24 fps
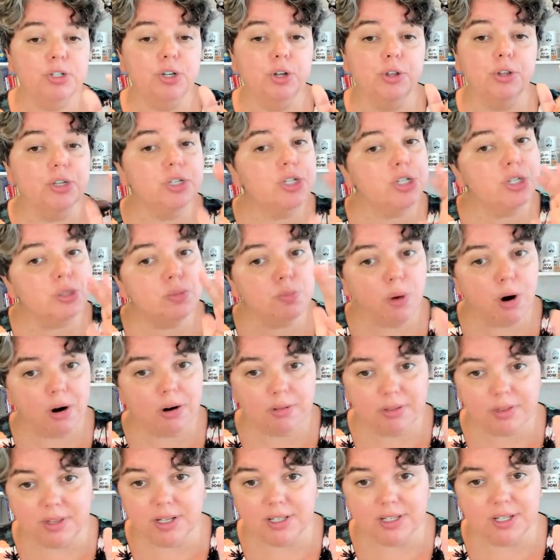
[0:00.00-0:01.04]
So the
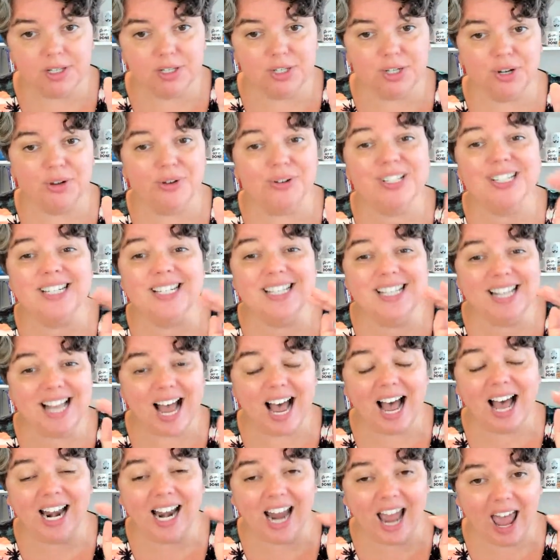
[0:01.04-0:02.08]
smart thing to do is
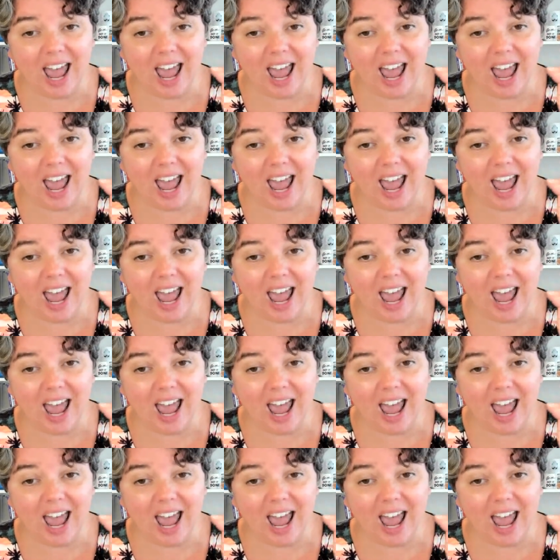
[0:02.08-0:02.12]
not